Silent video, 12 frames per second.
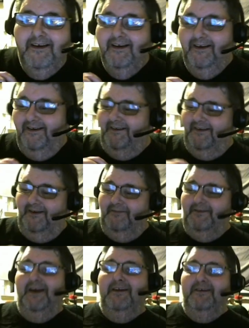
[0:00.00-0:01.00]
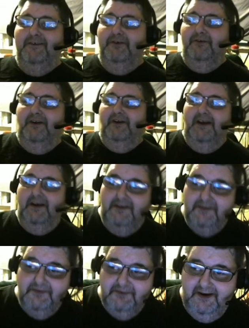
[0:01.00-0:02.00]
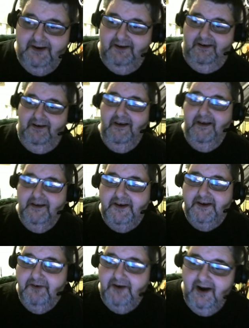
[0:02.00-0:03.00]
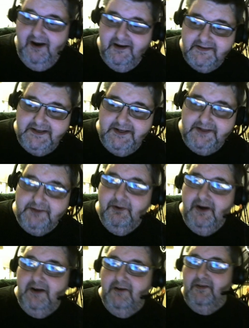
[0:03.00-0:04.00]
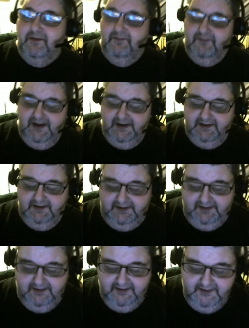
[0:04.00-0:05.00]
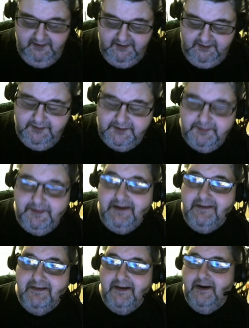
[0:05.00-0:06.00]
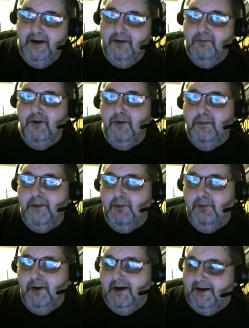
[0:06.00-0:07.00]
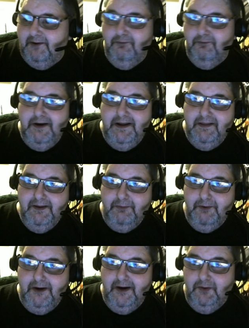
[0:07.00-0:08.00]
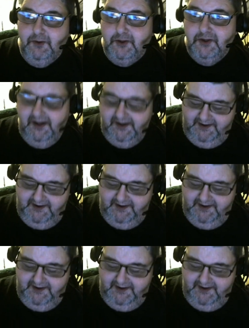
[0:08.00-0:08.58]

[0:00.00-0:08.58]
I'm getting to an age where curiosity is greater than vanity, which means I care more about what I can read than what I look like.